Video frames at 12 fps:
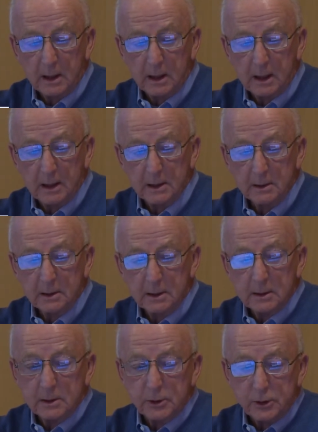And
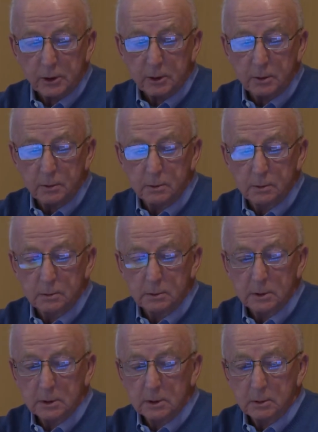so
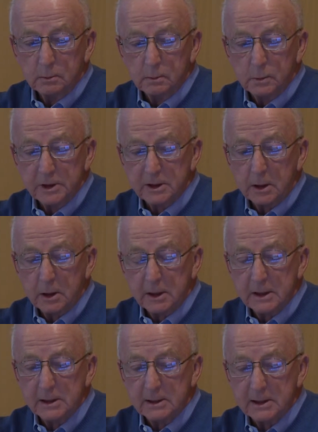we
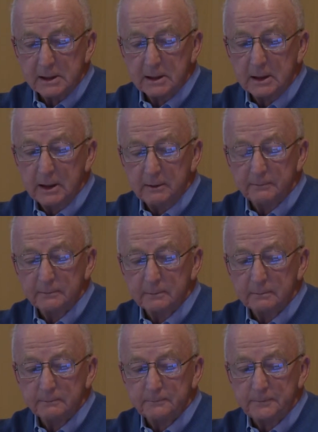started to see
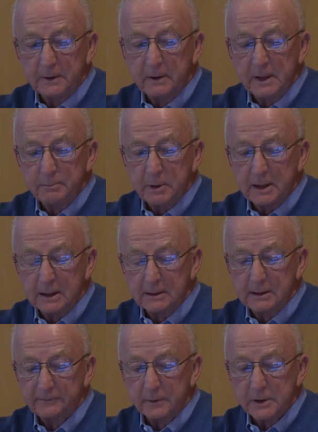very
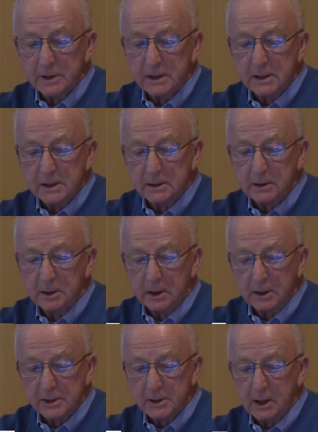big differences in
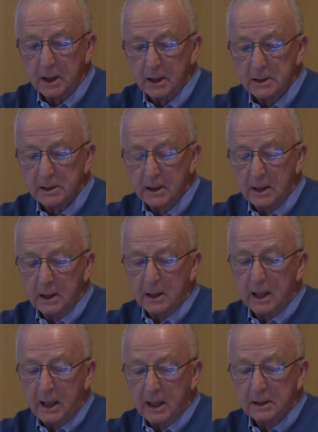car designs,
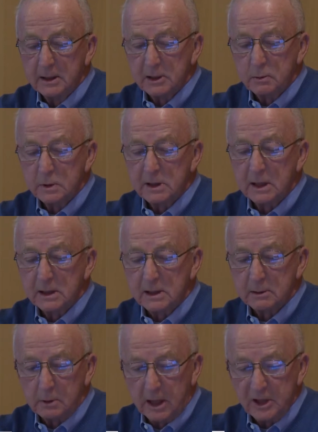and this was
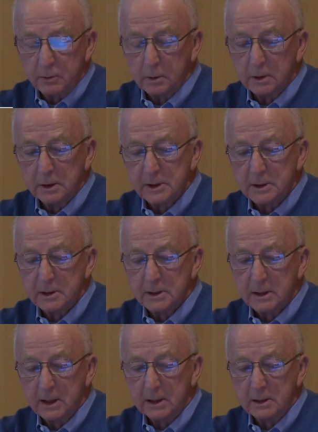crashworthiness
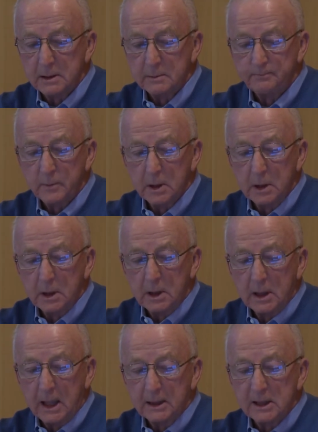designs,
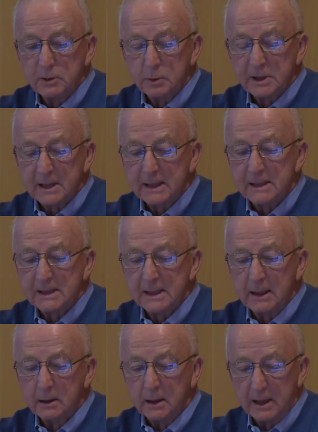and this was
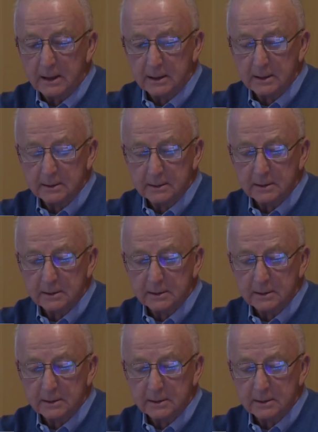accelerated